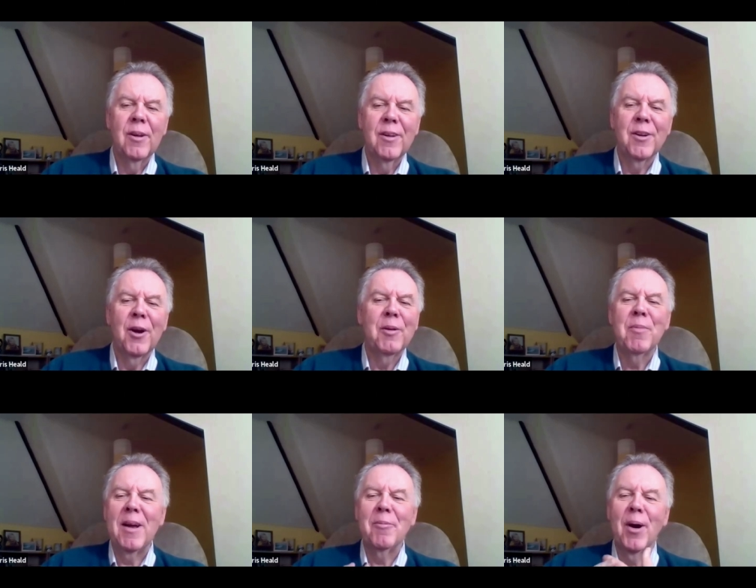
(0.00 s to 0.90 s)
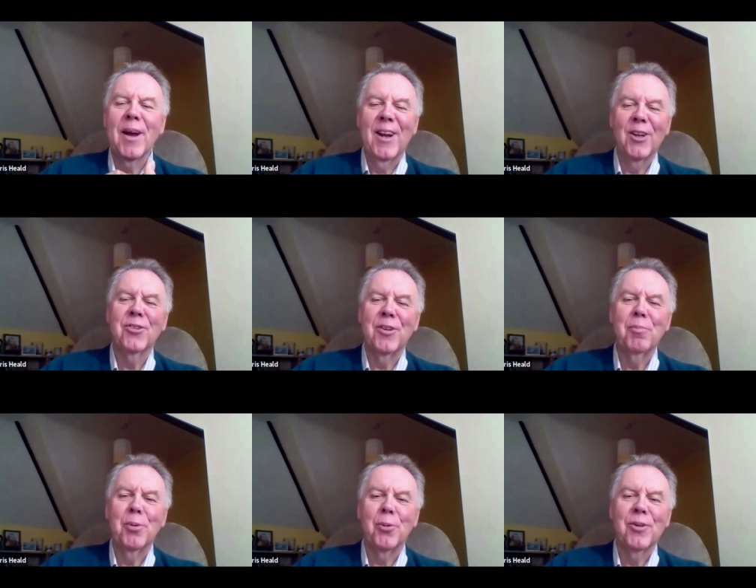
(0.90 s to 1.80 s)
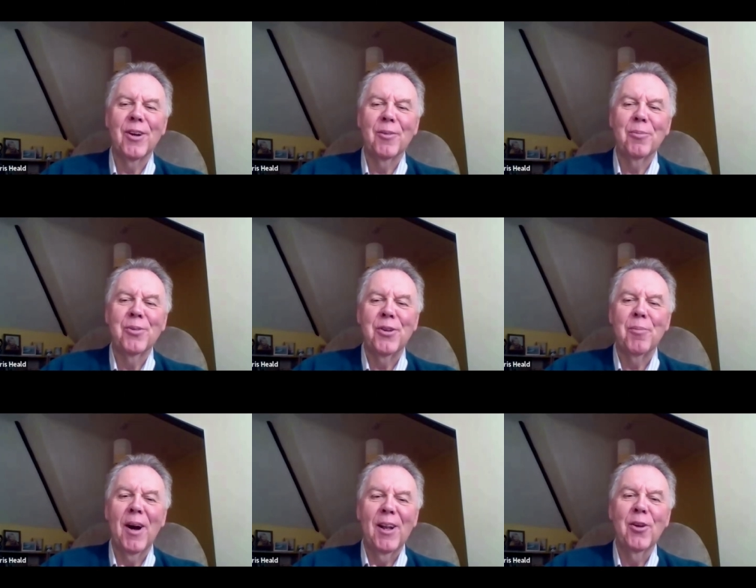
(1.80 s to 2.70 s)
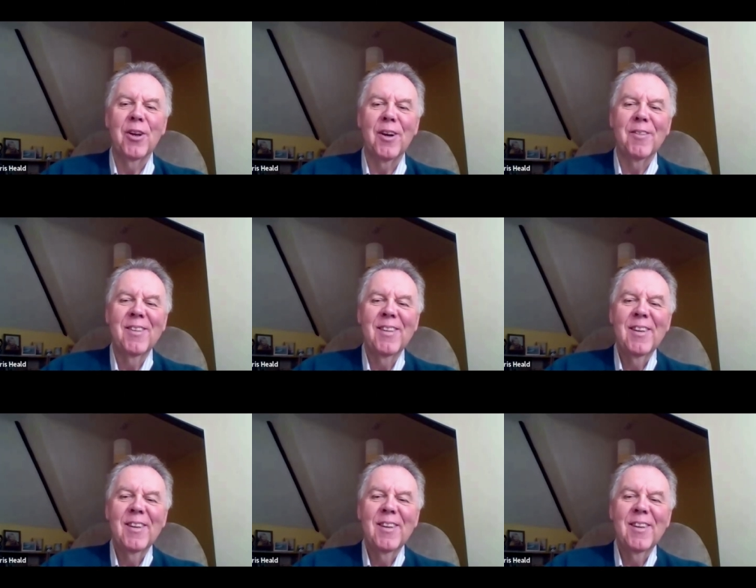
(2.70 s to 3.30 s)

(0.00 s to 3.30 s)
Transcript: you know, in, in my kind of simple terms, you might look at